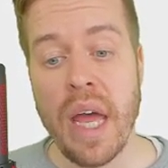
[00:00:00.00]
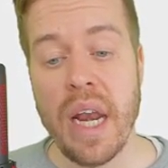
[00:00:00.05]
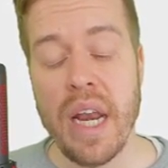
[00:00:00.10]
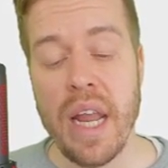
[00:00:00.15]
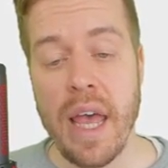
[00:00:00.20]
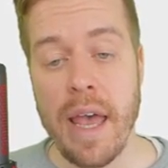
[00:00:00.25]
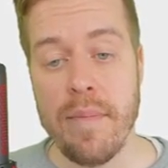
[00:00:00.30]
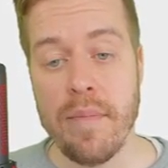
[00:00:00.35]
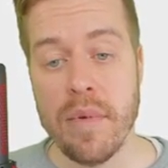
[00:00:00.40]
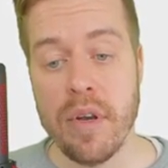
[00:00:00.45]

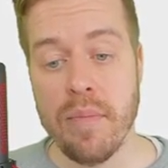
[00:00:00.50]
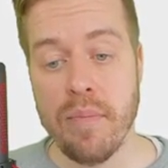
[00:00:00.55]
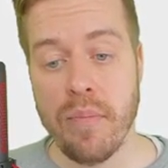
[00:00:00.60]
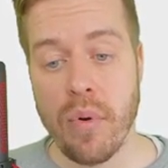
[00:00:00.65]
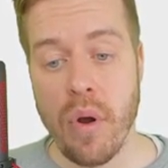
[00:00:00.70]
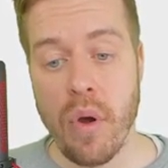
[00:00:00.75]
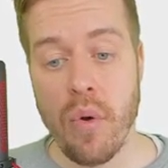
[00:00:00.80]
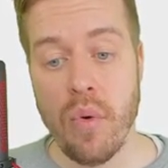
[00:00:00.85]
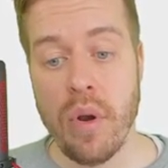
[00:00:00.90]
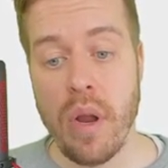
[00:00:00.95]
named
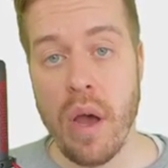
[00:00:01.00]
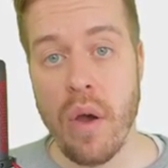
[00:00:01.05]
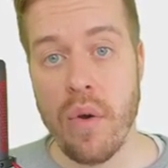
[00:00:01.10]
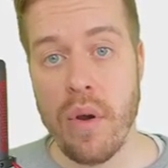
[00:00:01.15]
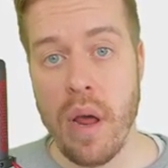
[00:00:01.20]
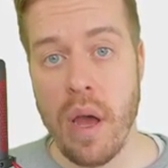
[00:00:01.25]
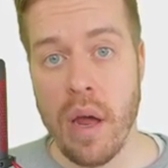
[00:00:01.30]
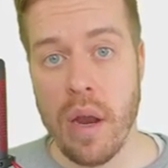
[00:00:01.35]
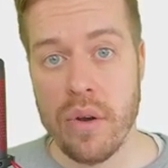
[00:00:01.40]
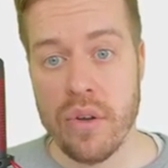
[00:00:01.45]

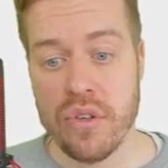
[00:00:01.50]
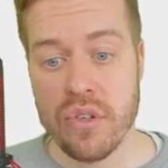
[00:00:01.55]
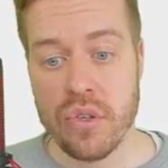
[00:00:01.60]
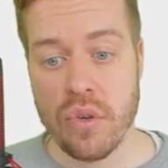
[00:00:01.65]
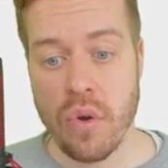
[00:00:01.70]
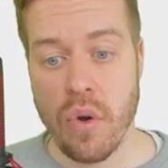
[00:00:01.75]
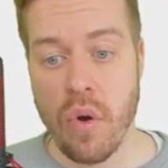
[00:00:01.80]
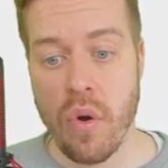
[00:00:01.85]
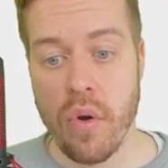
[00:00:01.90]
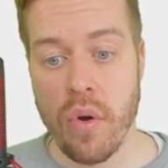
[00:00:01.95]
pronoun
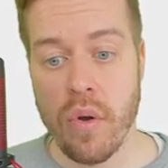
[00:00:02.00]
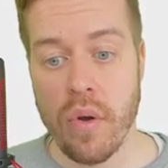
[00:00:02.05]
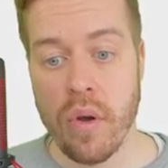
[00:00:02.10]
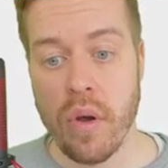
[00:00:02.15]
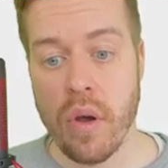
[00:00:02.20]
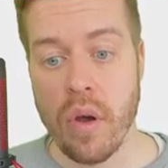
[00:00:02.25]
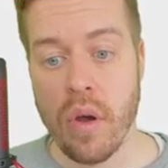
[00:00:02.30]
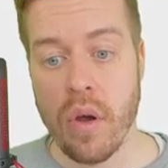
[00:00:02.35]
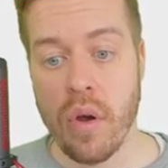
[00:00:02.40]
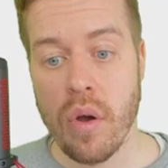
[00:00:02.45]
underscore
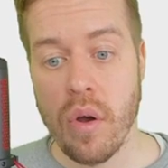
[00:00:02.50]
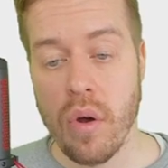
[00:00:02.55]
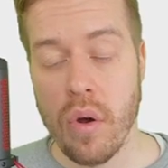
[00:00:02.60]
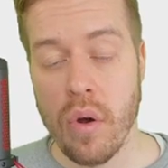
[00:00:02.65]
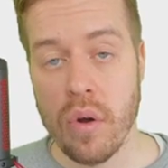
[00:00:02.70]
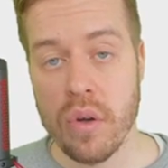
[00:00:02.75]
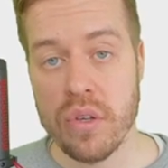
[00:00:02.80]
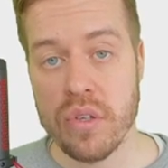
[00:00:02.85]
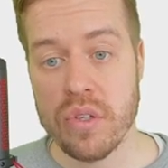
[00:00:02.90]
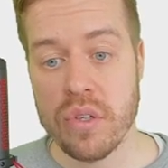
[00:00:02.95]

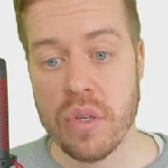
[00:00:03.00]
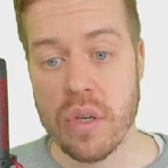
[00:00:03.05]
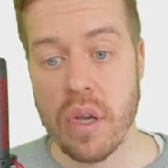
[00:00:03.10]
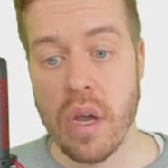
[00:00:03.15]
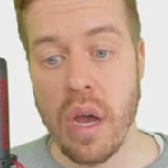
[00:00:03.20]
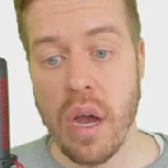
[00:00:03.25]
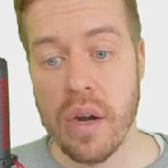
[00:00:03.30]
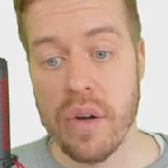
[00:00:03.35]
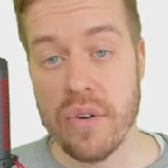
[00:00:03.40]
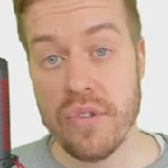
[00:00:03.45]
aux
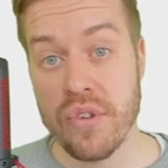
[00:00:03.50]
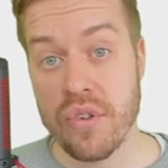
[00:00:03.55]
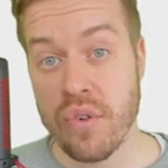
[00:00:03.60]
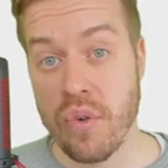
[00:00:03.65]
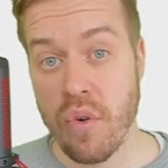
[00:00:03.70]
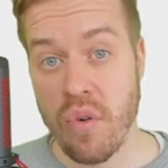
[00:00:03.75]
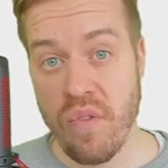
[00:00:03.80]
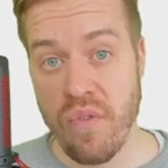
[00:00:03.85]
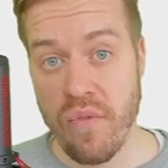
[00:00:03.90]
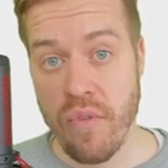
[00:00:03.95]

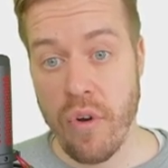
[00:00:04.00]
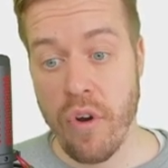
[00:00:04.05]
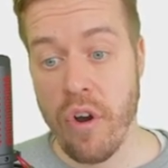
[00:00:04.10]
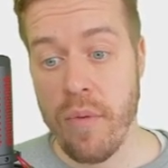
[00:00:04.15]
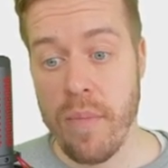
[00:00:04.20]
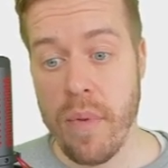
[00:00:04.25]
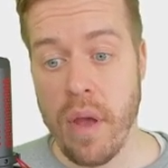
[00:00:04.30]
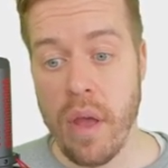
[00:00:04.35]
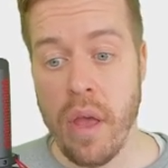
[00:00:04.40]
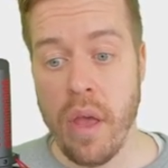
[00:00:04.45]
underscore
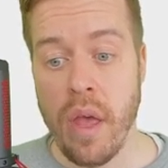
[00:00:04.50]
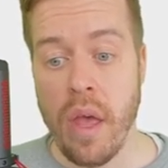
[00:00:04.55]
verb,